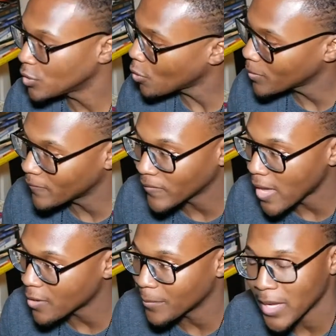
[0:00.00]
Don't be
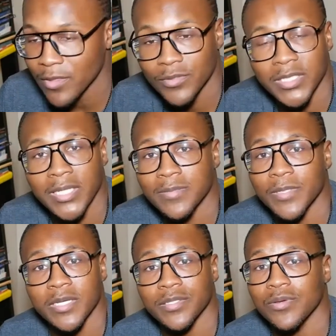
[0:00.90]
flattered by those things
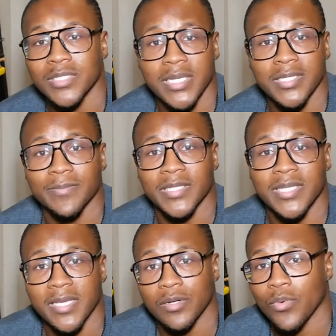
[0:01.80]
because those things can be
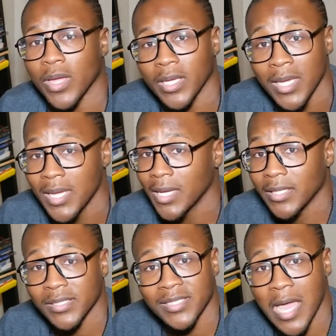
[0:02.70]
taken away
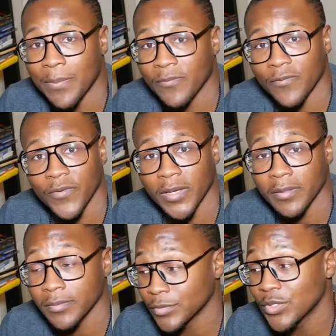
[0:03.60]
in the snap of a
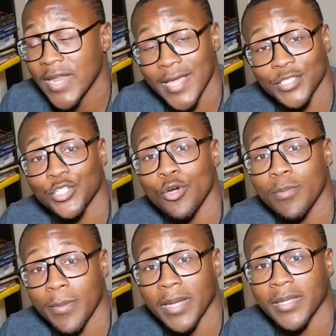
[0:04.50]
finger. You can ask
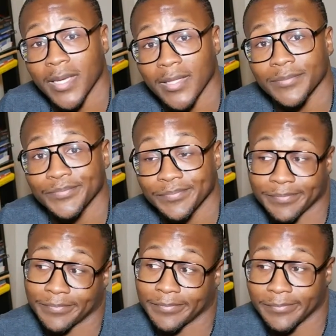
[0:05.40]
Job about that.
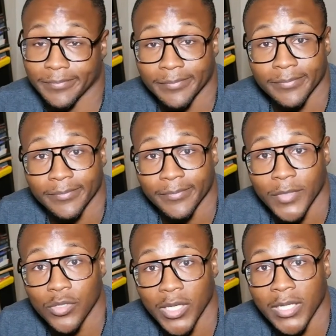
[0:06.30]

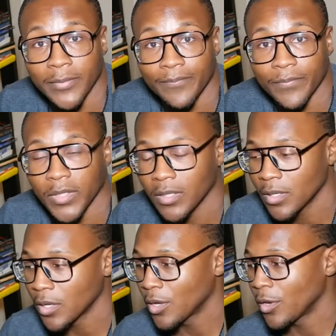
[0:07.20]
Okay?
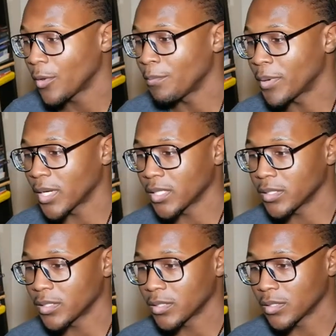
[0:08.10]

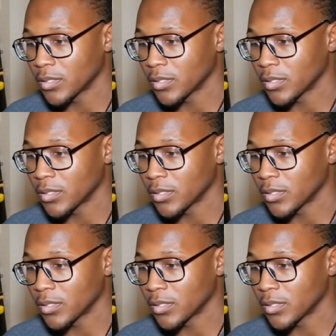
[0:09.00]
But